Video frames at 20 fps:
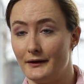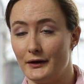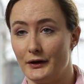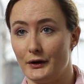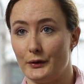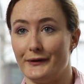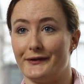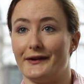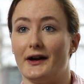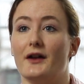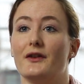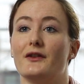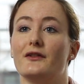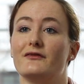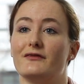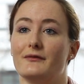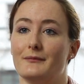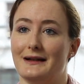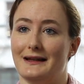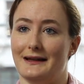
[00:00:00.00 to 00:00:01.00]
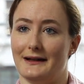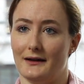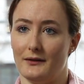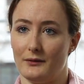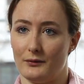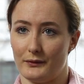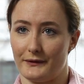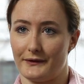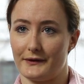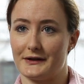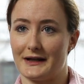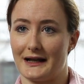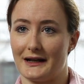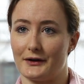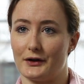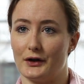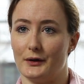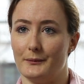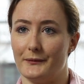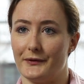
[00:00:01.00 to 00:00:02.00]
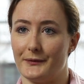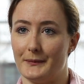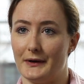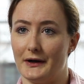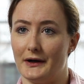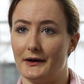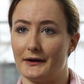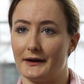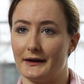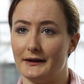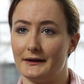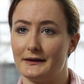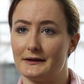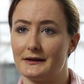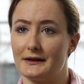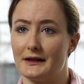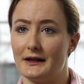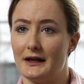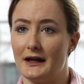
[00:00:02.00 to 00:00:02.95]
who is unfamiliar with the telecoms market,